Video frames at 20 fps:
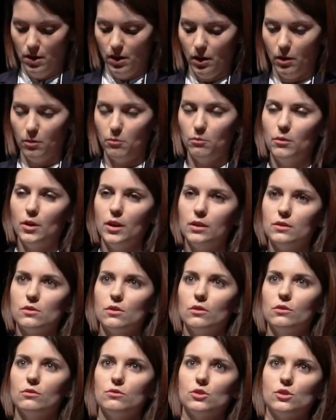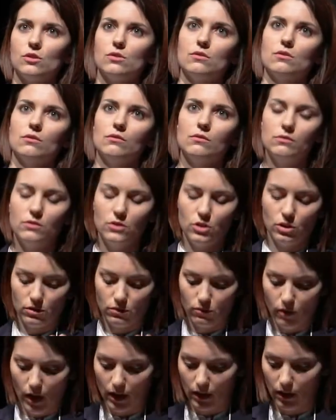Um, and so just
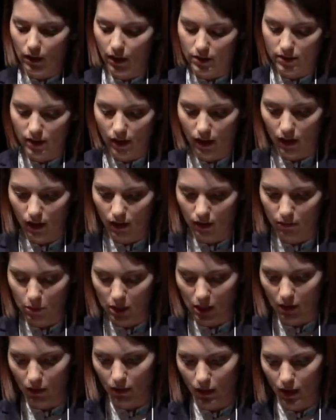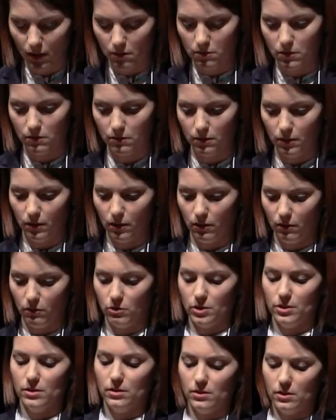just recognizing and being thankful for their
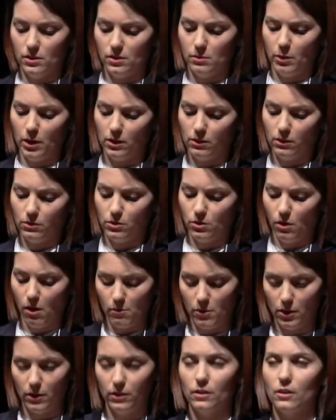voices despite their trauma,